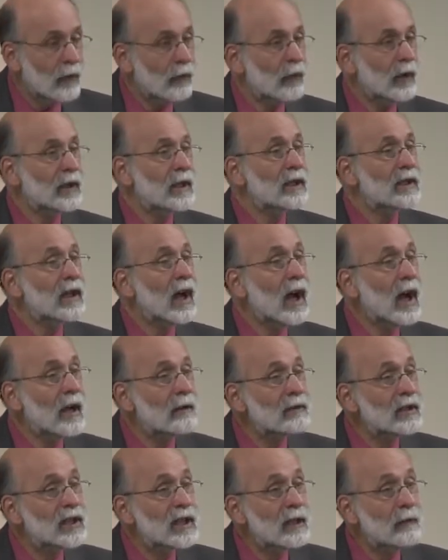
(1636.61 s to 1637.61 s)
when the
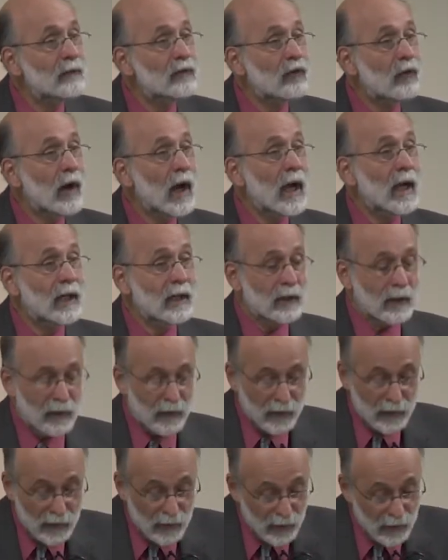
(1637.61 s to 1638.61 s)
time seemed right,
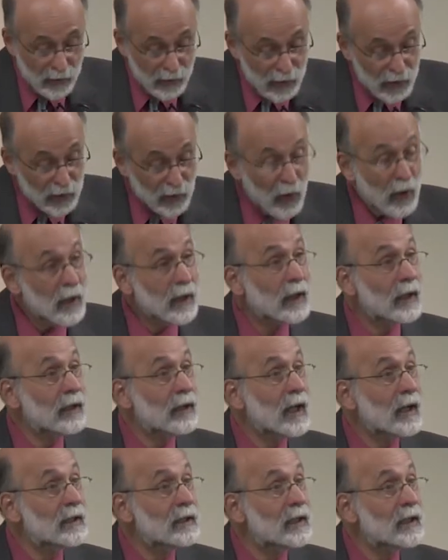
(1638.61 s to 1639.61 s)
starting in
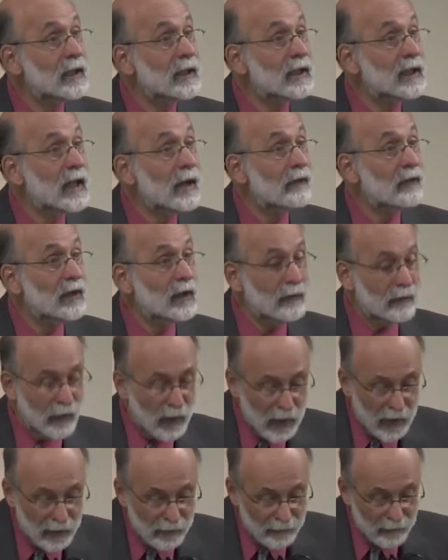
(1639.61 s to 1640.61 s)

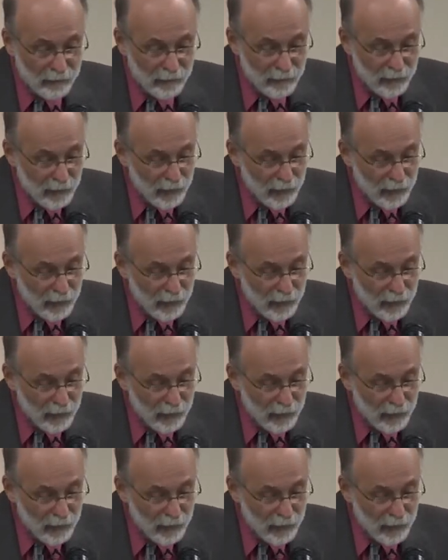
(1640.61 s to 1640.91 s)
1975